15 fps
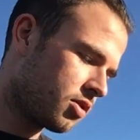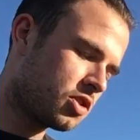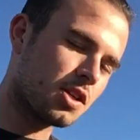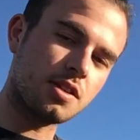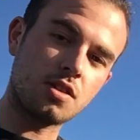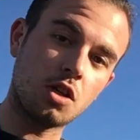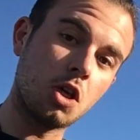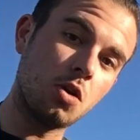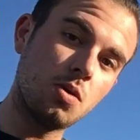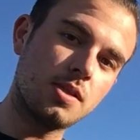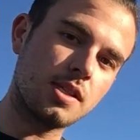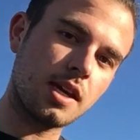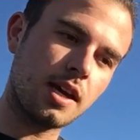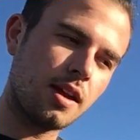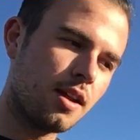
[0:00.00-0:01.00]
just
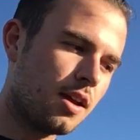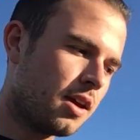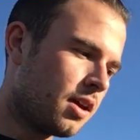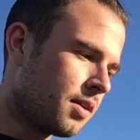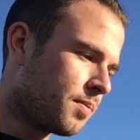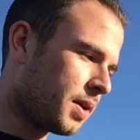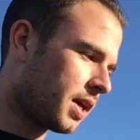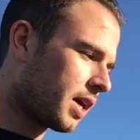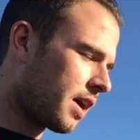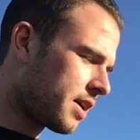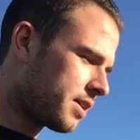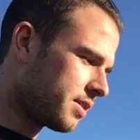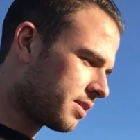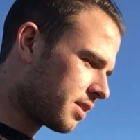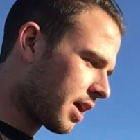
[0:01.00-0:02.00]
use it,
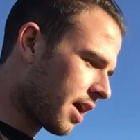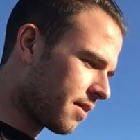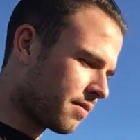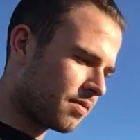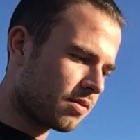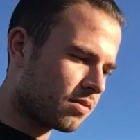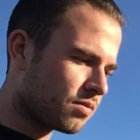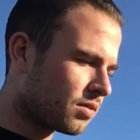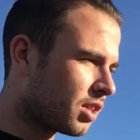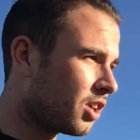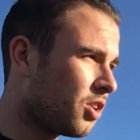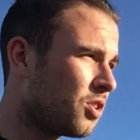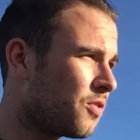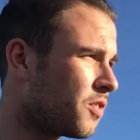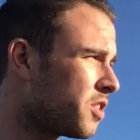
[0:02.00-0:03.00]
because the
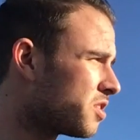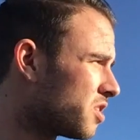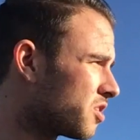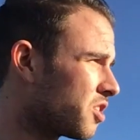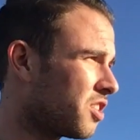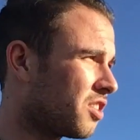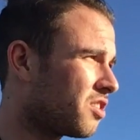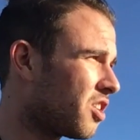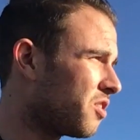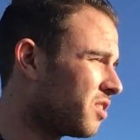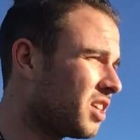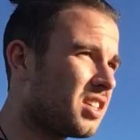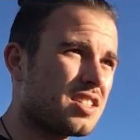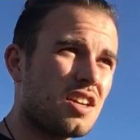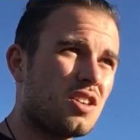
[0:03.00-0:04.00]
universe is going to throw
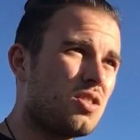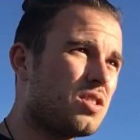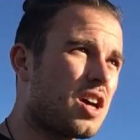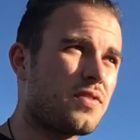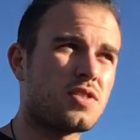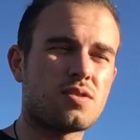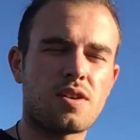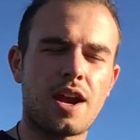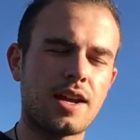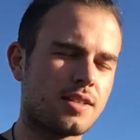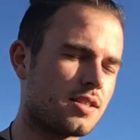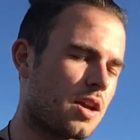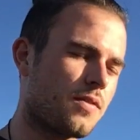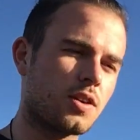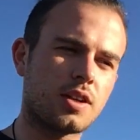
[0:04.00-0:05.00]
things at you left and right.
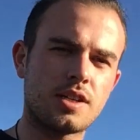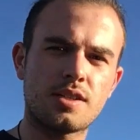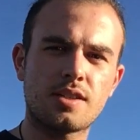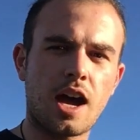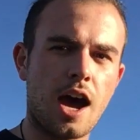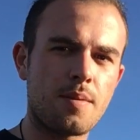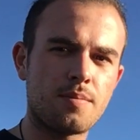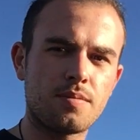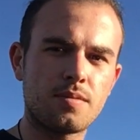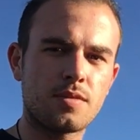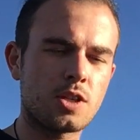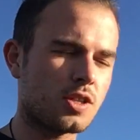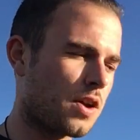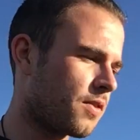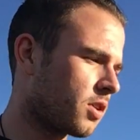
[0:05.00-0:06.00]
It's never going to stop.
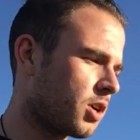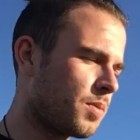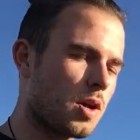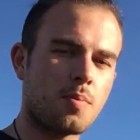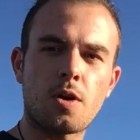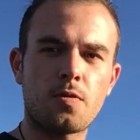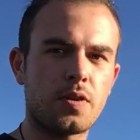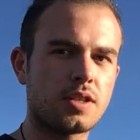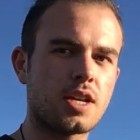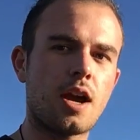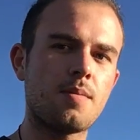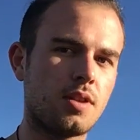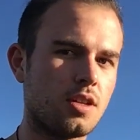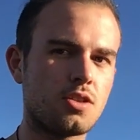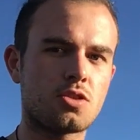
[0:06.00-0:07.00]
There's never going to be a perfect
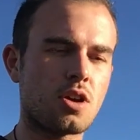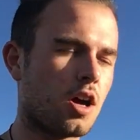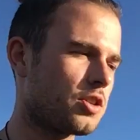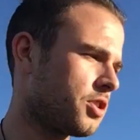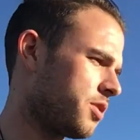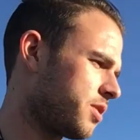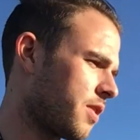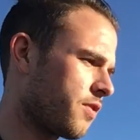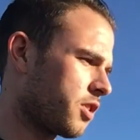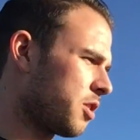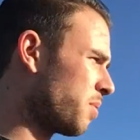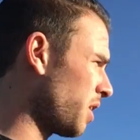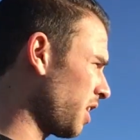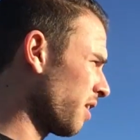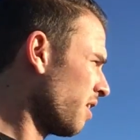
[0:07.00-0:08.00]
time in the astrology. There's never
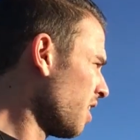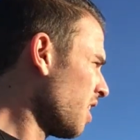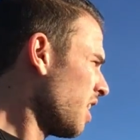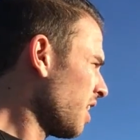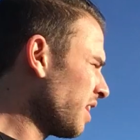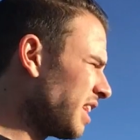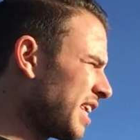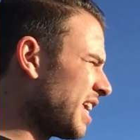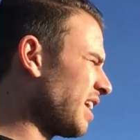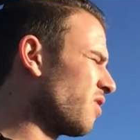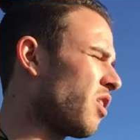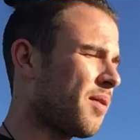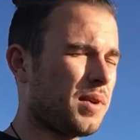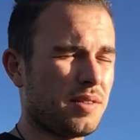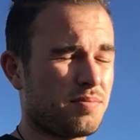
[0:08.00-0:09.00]
going to be,
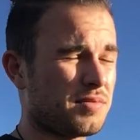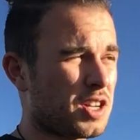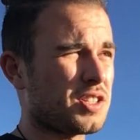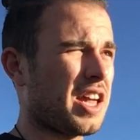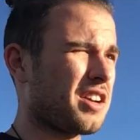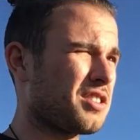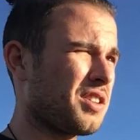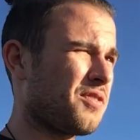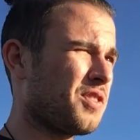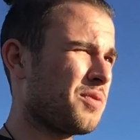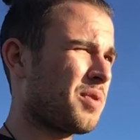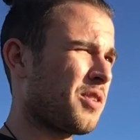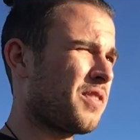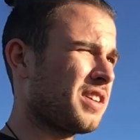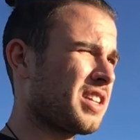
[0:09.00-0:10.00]
well, I mean, there's actually a few
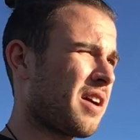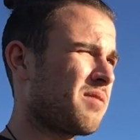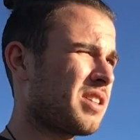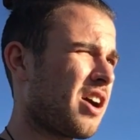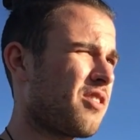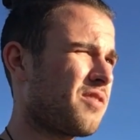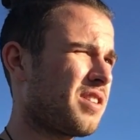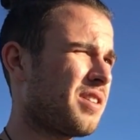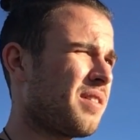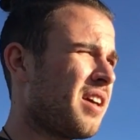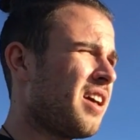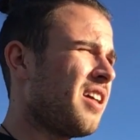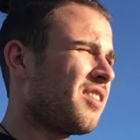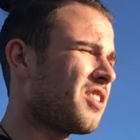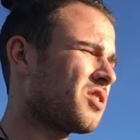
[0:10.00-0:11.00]
perfect times. However,
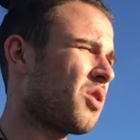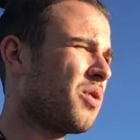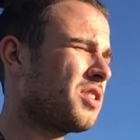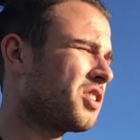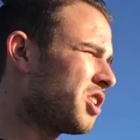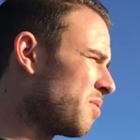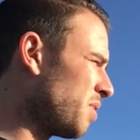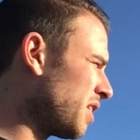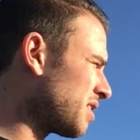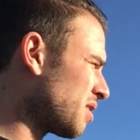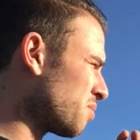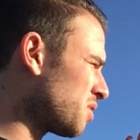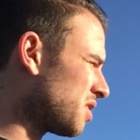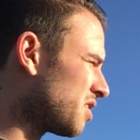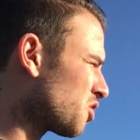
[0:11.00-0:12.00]
there's always going to be
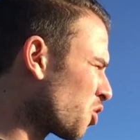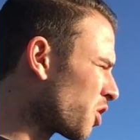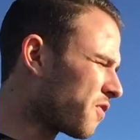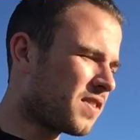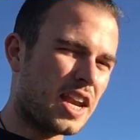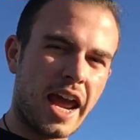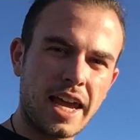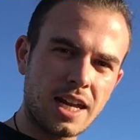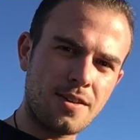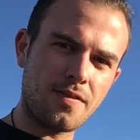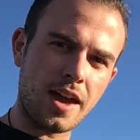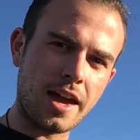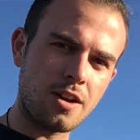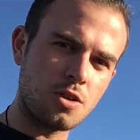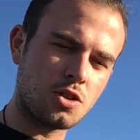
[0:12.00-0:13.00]
some sort of
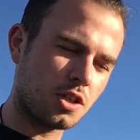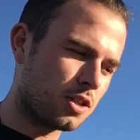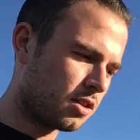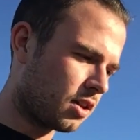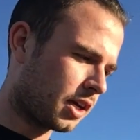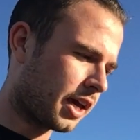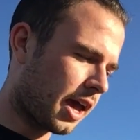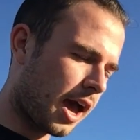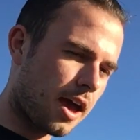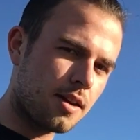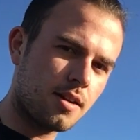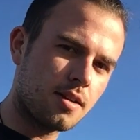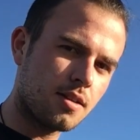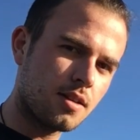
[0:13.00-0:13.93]
negative energy to look at.